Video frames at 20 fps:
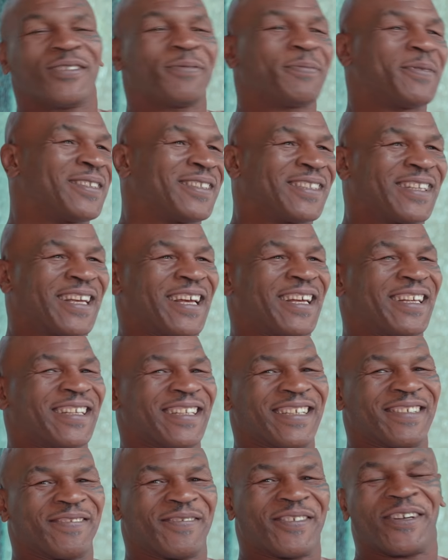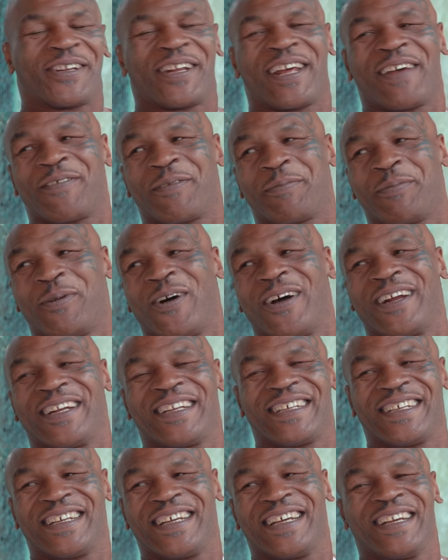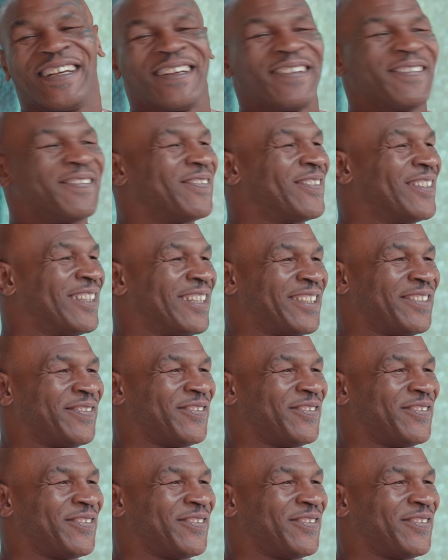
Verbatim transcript: should be scared, because we're gonna have a party when the